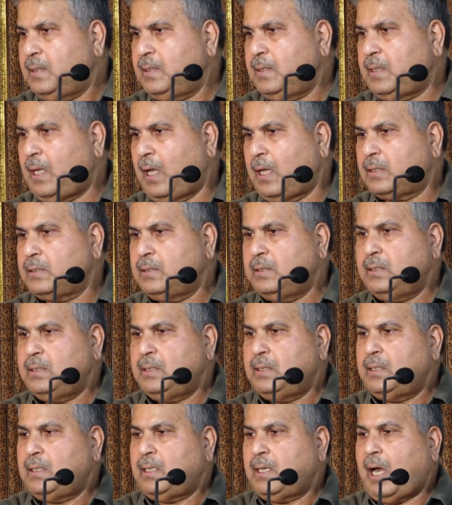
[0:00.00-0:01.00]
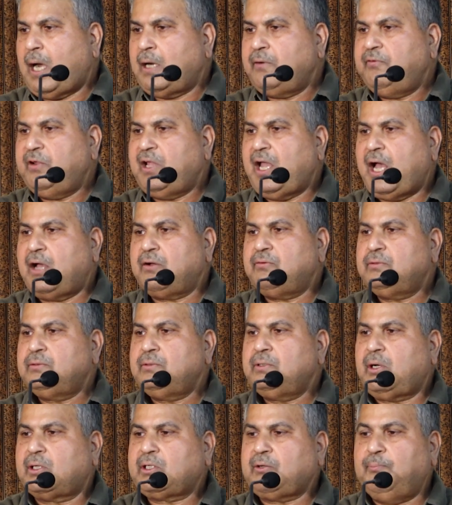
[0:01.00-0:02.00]
Yeah, and we have
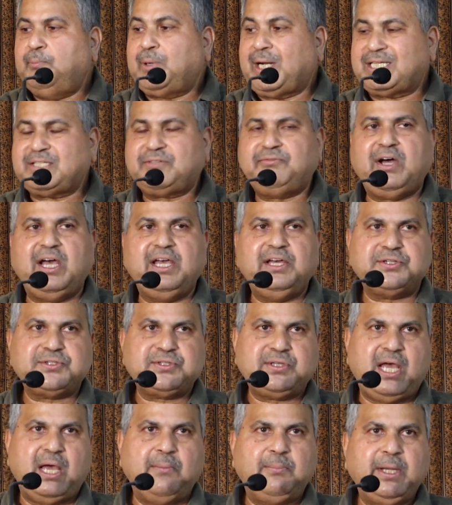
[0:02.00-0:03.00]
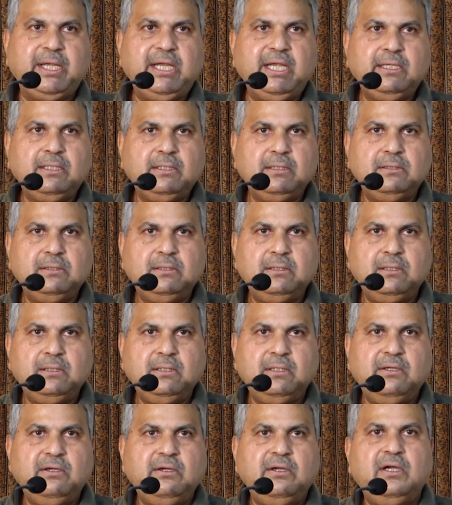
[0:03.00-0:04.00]
a lot of brush fires happening,
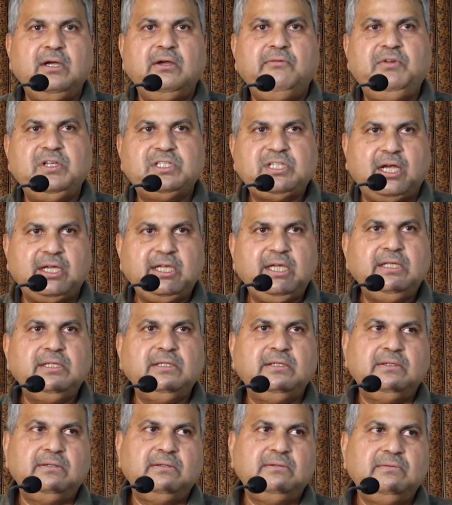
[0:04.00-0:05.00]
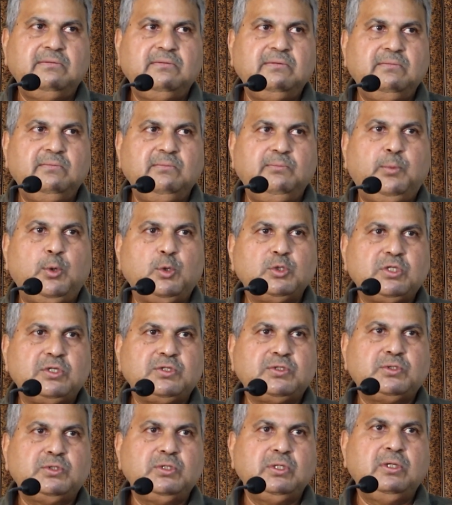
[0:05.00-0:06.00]
which again
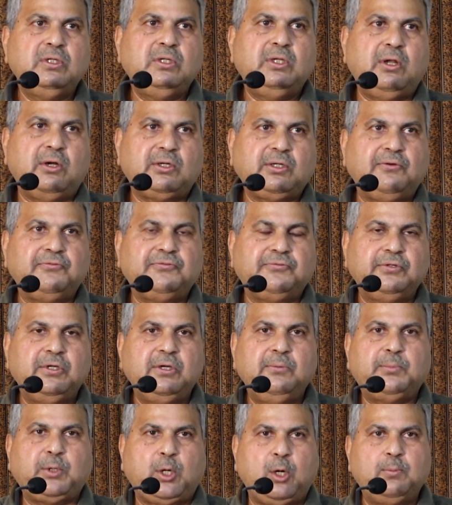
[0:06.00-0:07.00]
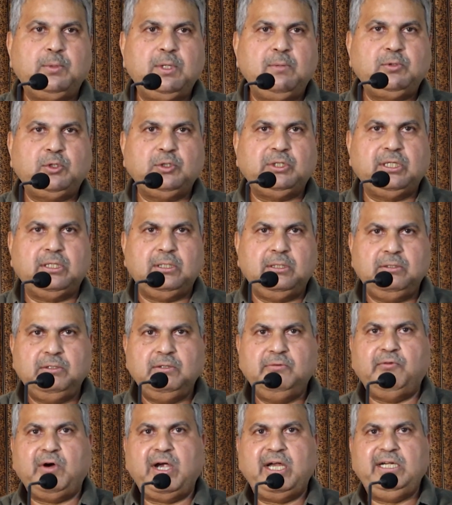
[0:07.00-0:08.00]
poses a lot of problem to the
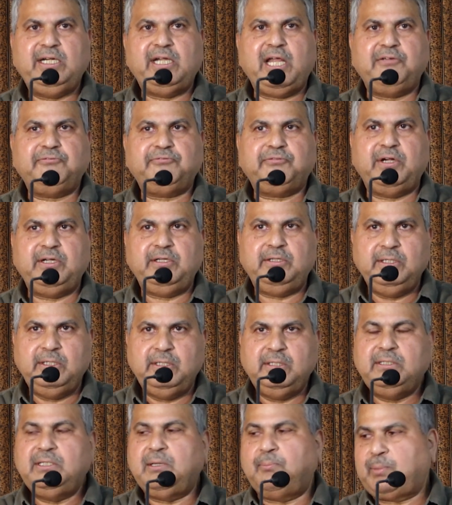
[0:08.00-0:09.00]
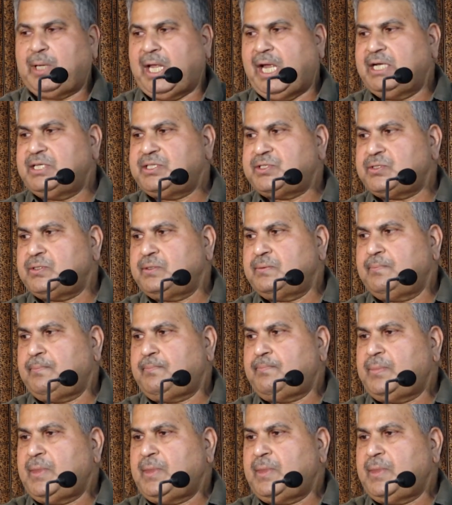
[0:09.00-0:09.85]
wildlife and the plants.